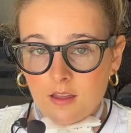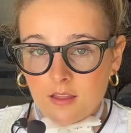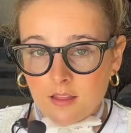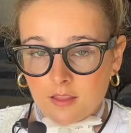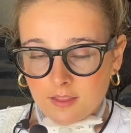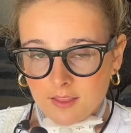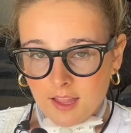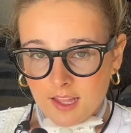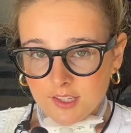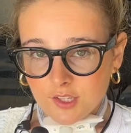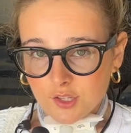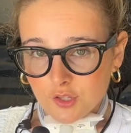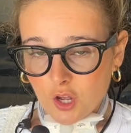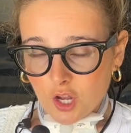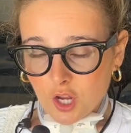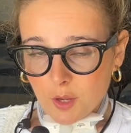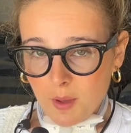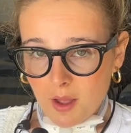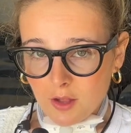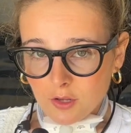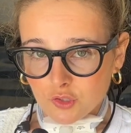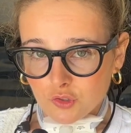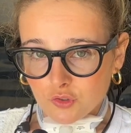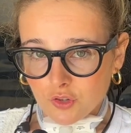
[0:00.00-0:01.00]
Let's talk
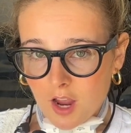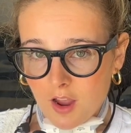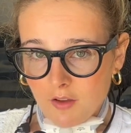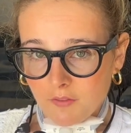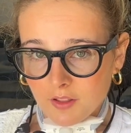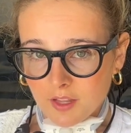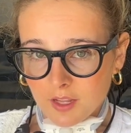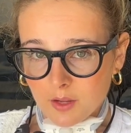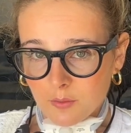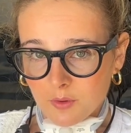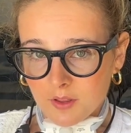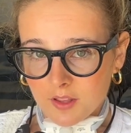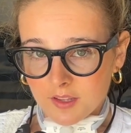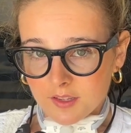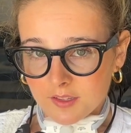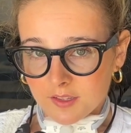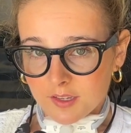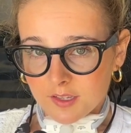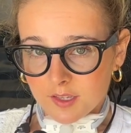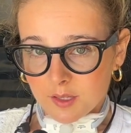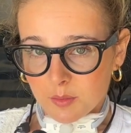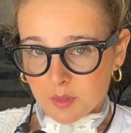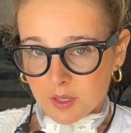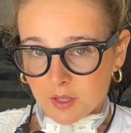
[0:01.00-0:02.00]
about traveling with a
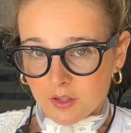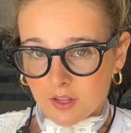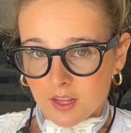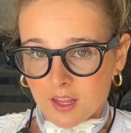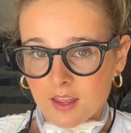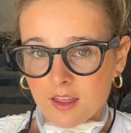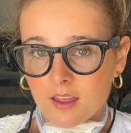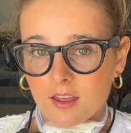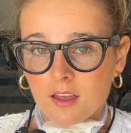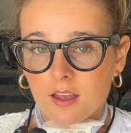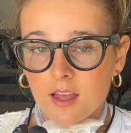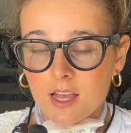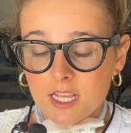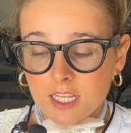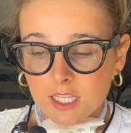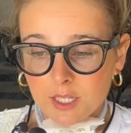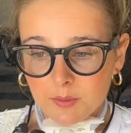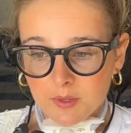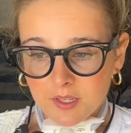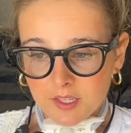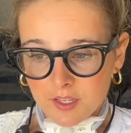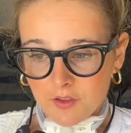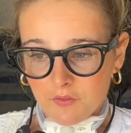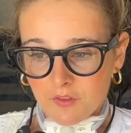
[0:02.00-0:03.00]
disability.
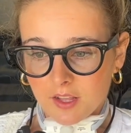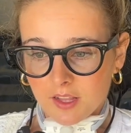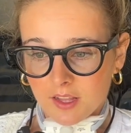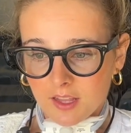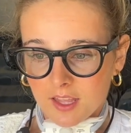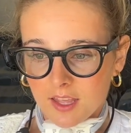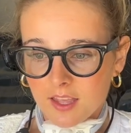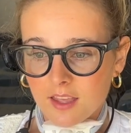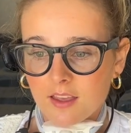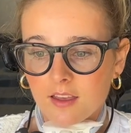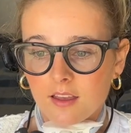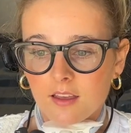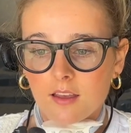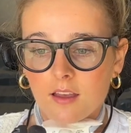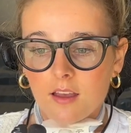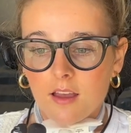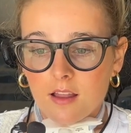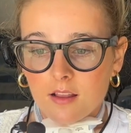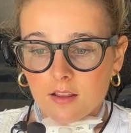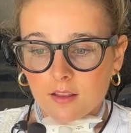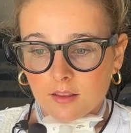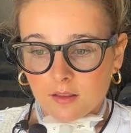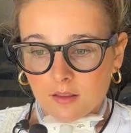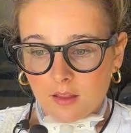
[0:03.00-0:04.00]
Specifically,
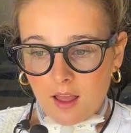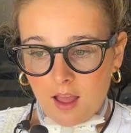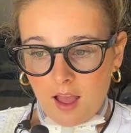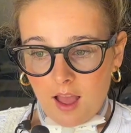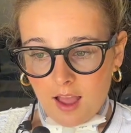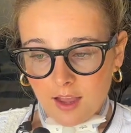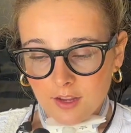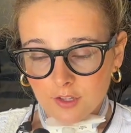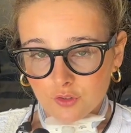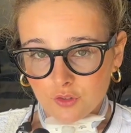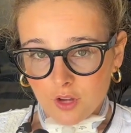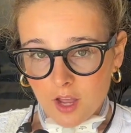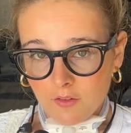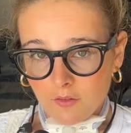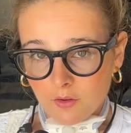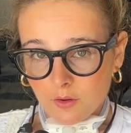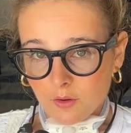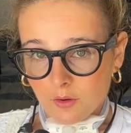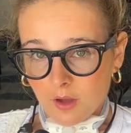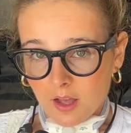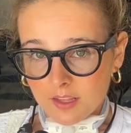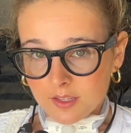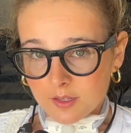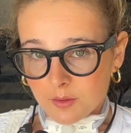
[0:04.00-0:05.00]
I travel
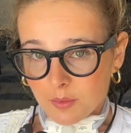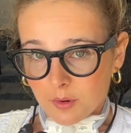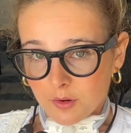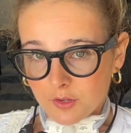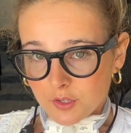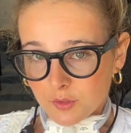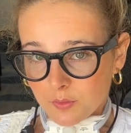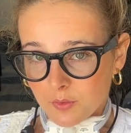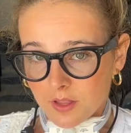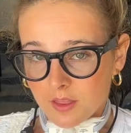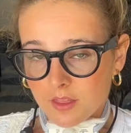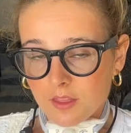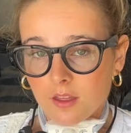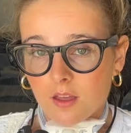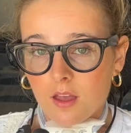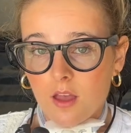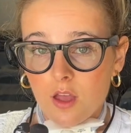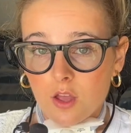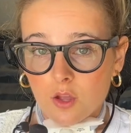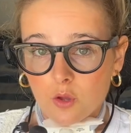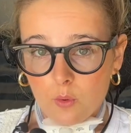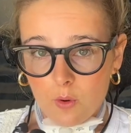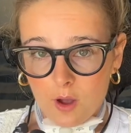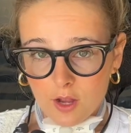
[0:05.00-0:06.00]
as a person with
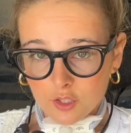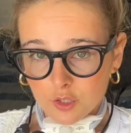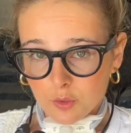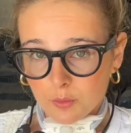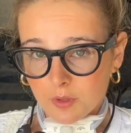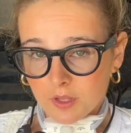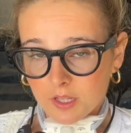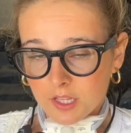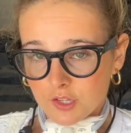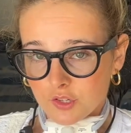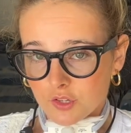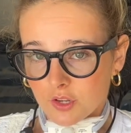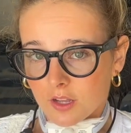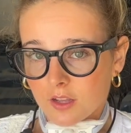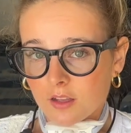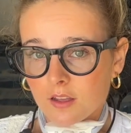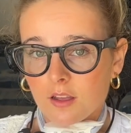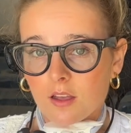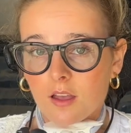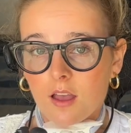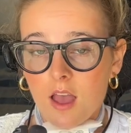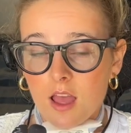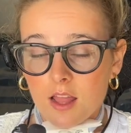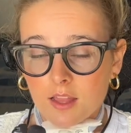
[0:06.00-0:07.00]
quadriplegic,
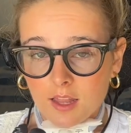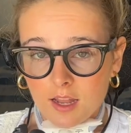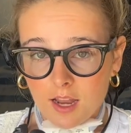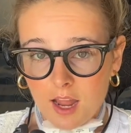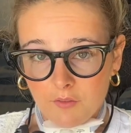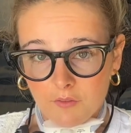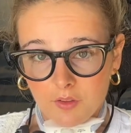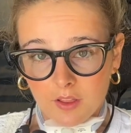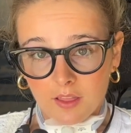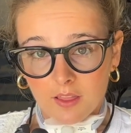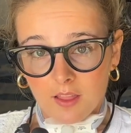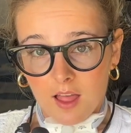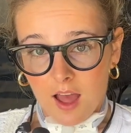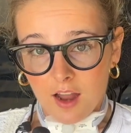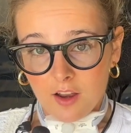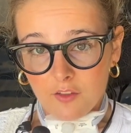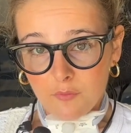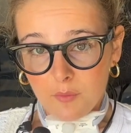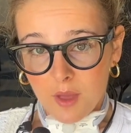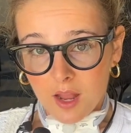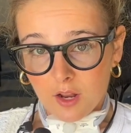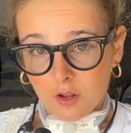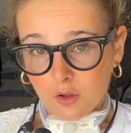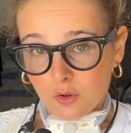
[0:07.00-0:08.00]
and I have a lot of
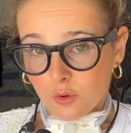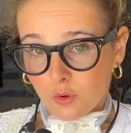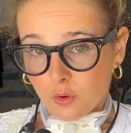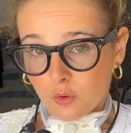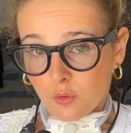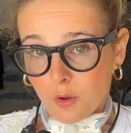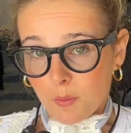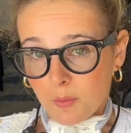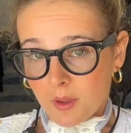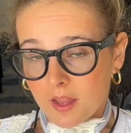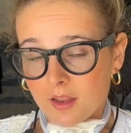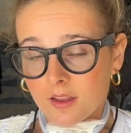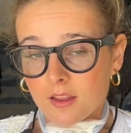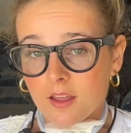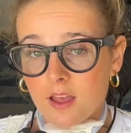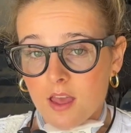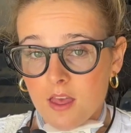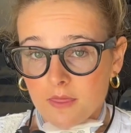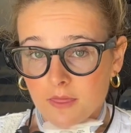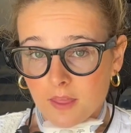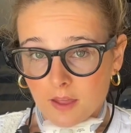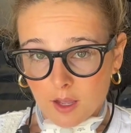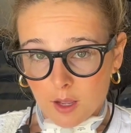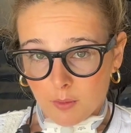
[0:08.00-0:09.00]
medical equipment
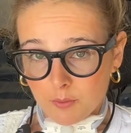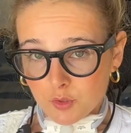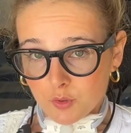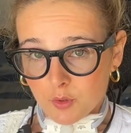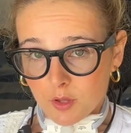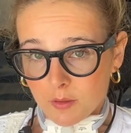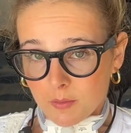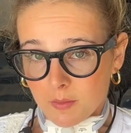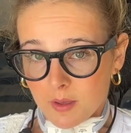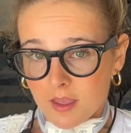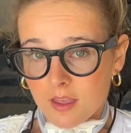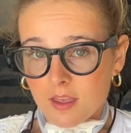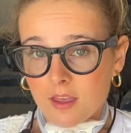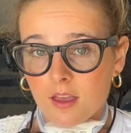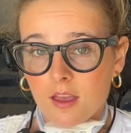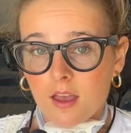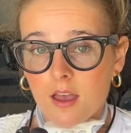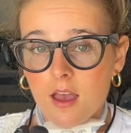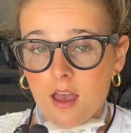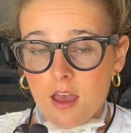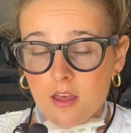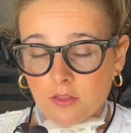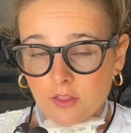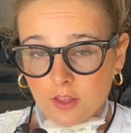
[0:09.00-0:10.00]
that comes with me.
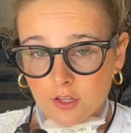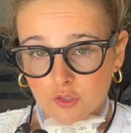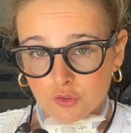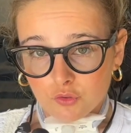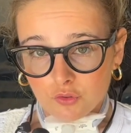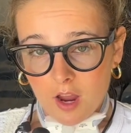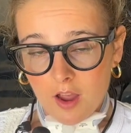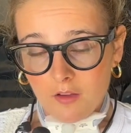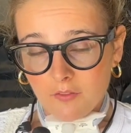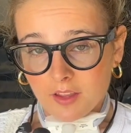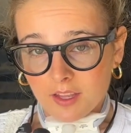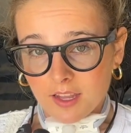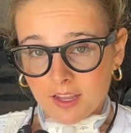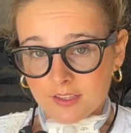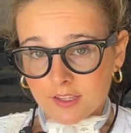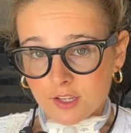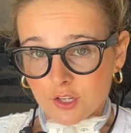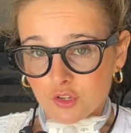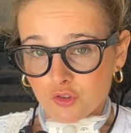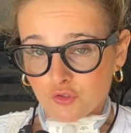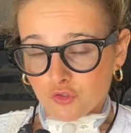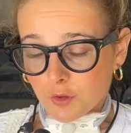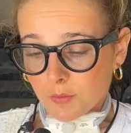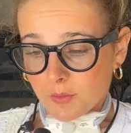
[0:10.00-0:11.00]
And traveling is
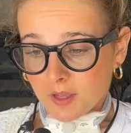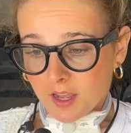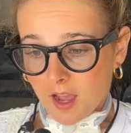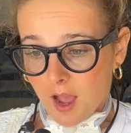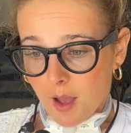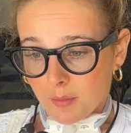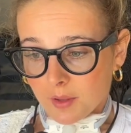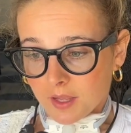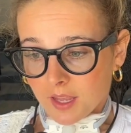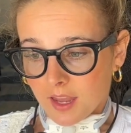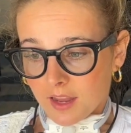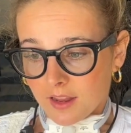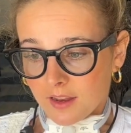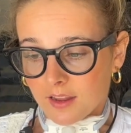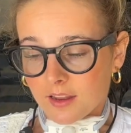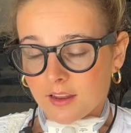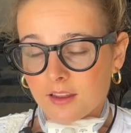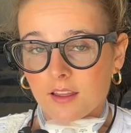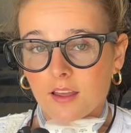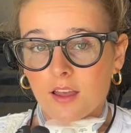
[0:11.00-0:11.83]
extremely complicated.